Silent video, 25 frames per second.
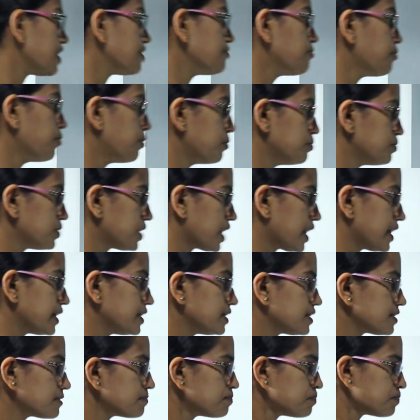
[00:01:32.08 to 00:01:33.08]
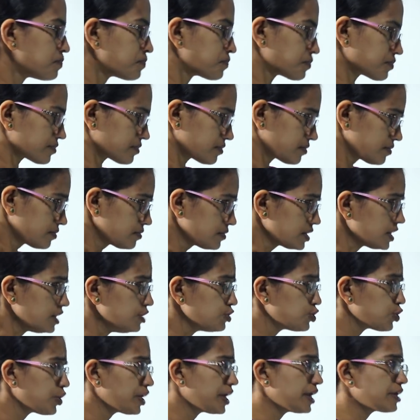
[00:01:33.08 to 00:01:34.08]
and home science.
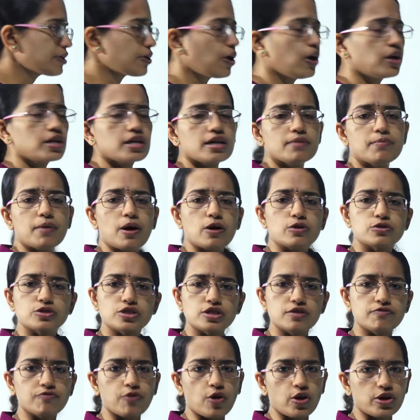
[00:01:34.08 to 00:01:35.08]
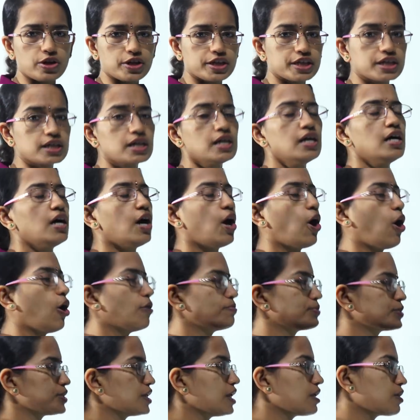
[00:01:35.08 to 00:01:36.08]
So he talked about the following
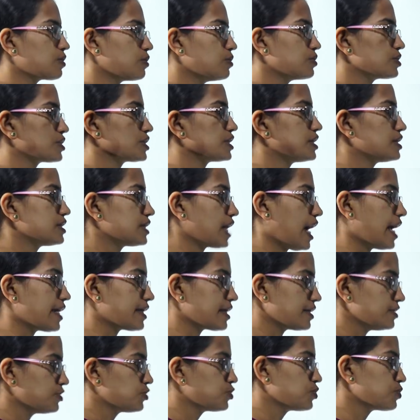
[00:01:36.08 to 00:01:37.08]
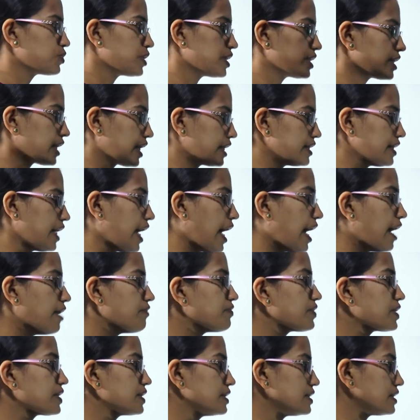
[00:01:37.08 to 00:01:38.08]
optional courses that a student can
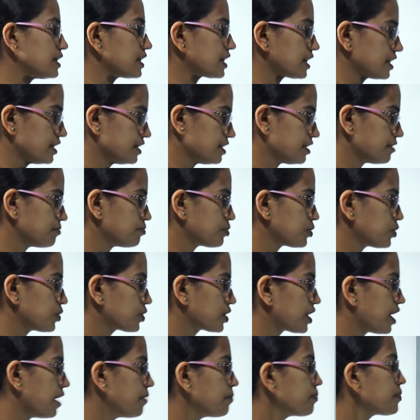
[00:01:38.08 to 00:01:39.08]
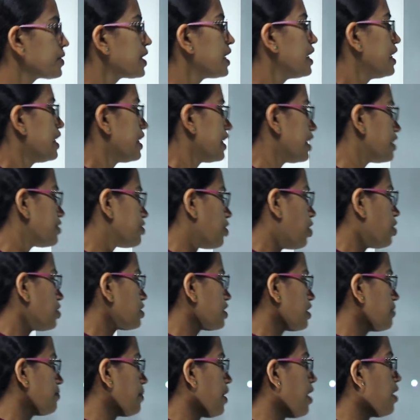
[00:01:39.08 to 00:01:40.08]
have in a secondary program. He
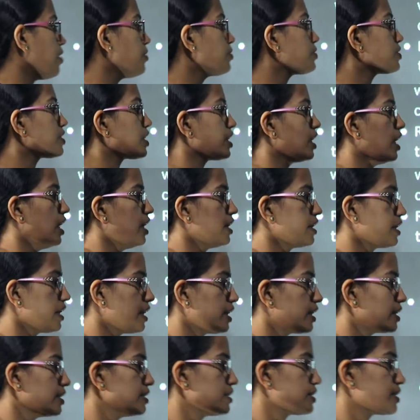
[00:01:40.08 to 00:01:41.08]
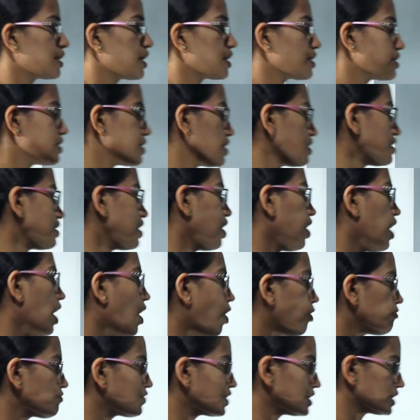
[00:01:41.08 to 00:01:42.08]
talked about uh, reconstruction
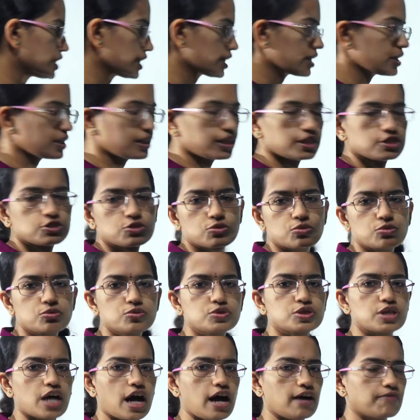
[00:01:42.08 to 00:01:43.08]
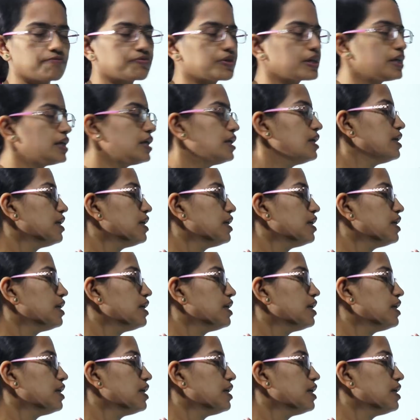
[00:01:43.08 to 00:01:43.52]
of the secondary schools after